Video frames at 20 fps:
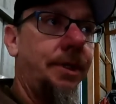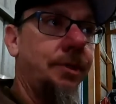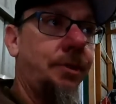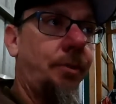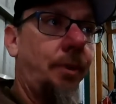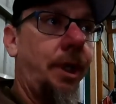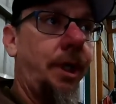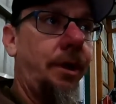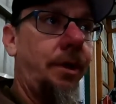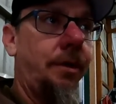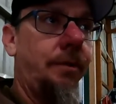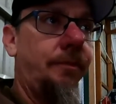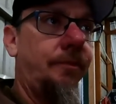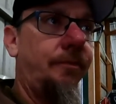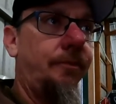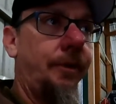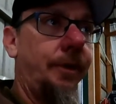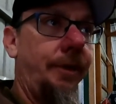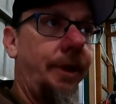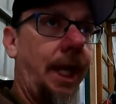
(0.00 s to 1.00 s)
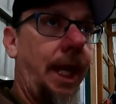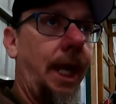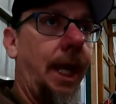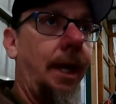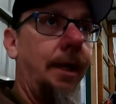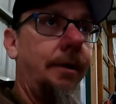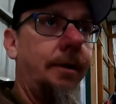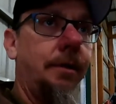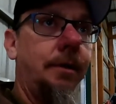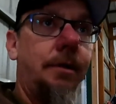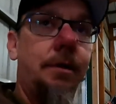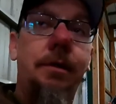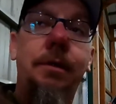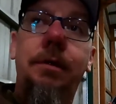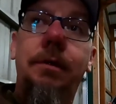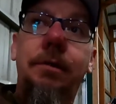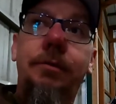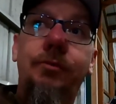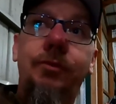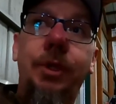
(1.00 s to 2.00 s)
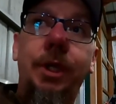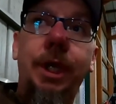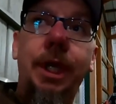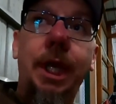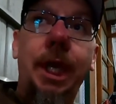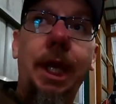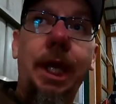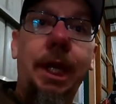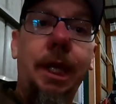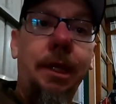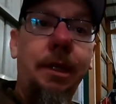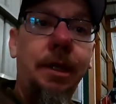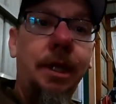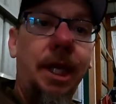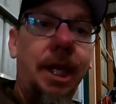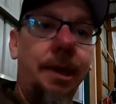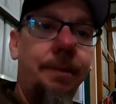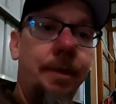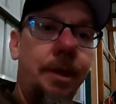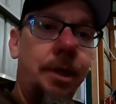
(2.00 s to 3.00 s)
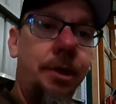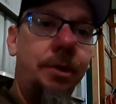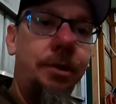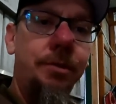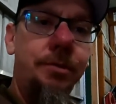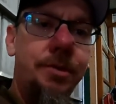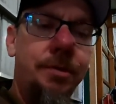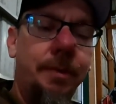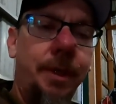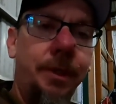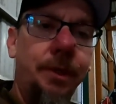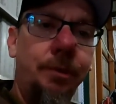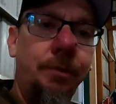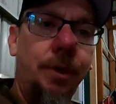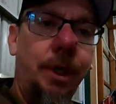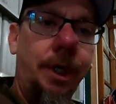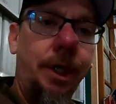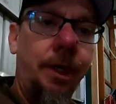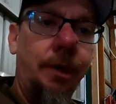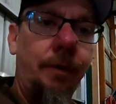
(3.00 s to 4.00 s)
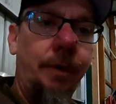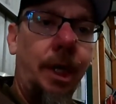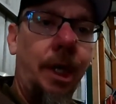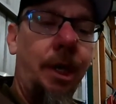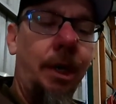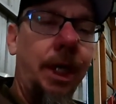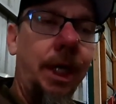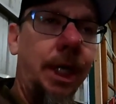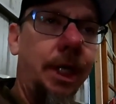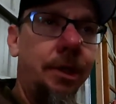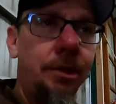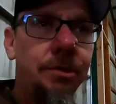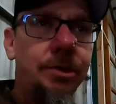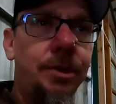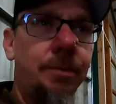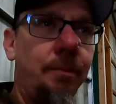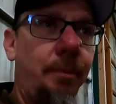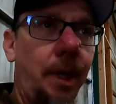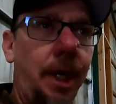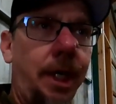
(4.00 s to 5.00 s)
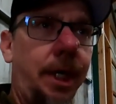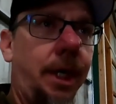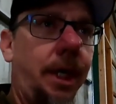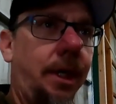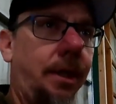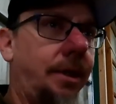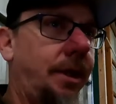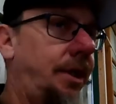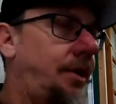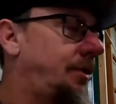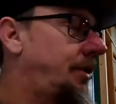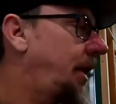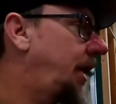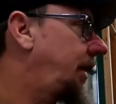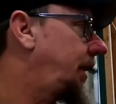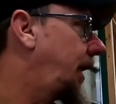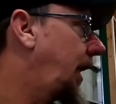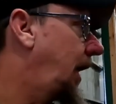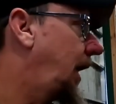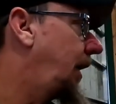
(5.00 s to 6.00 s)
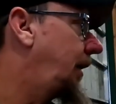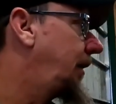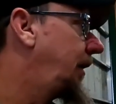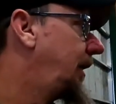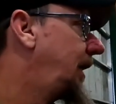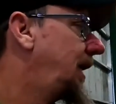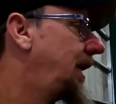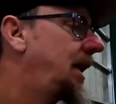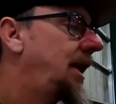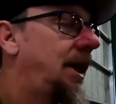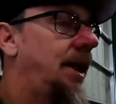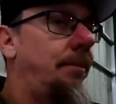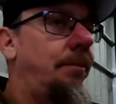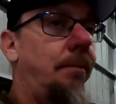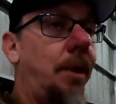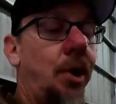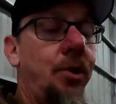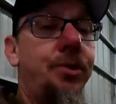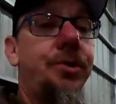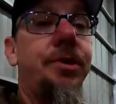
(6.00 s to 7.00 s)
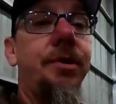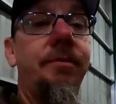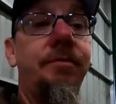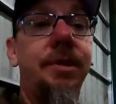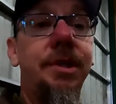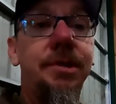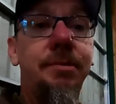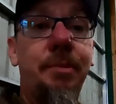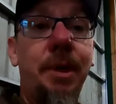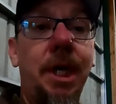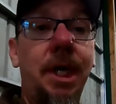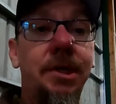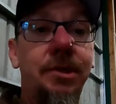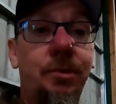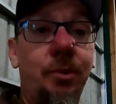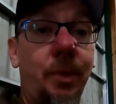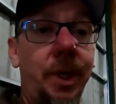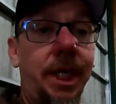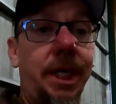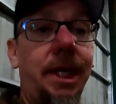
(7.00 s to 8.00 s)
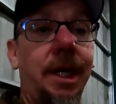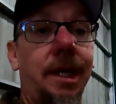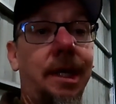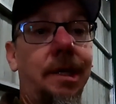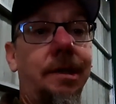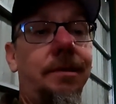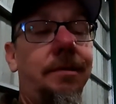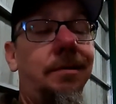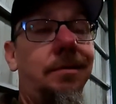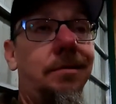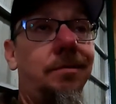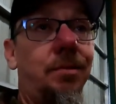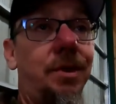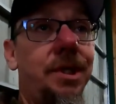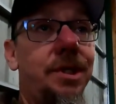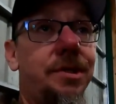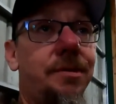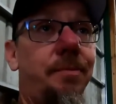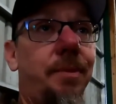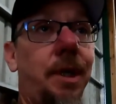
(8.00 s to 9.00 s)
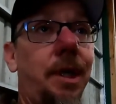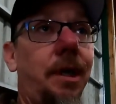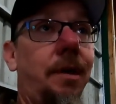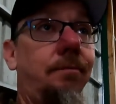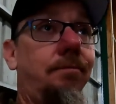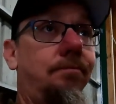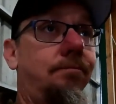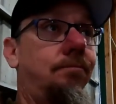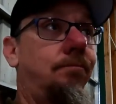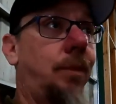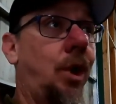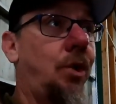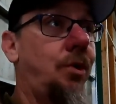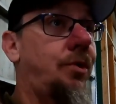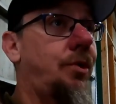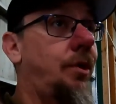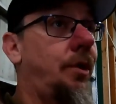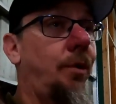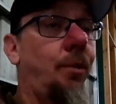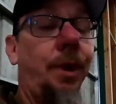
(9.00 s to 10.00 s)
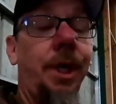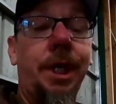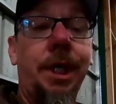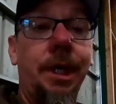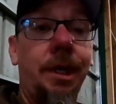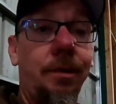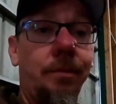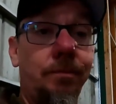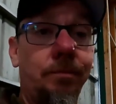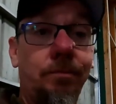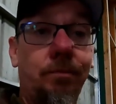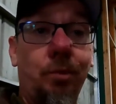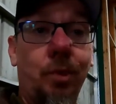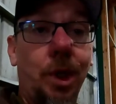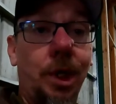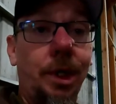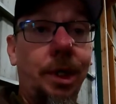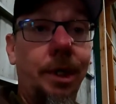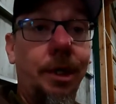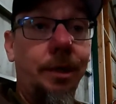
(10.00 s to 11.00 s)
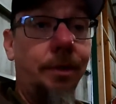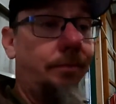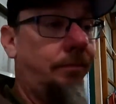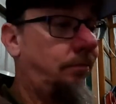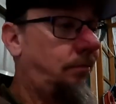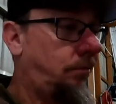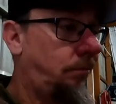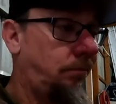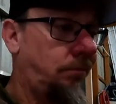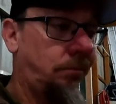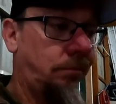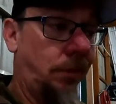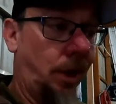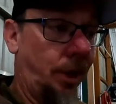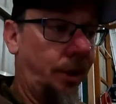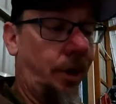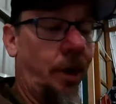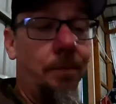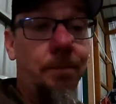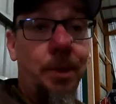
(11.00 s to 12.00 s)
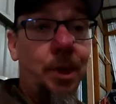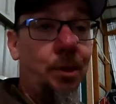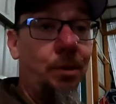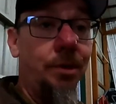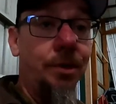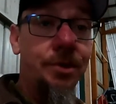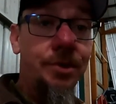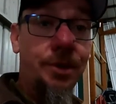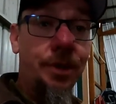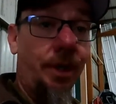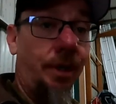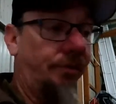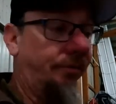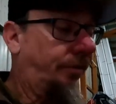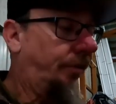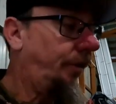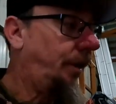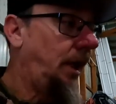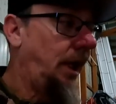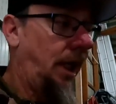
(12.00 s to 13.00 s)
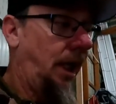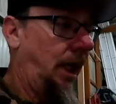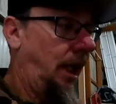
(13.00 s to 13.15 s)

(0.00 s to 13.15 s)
things ready for that. today, and I'm going to do some other running around. I got to do some banking, things like that. Most of this past weekend, we spent most of the weekend working on computer stuff,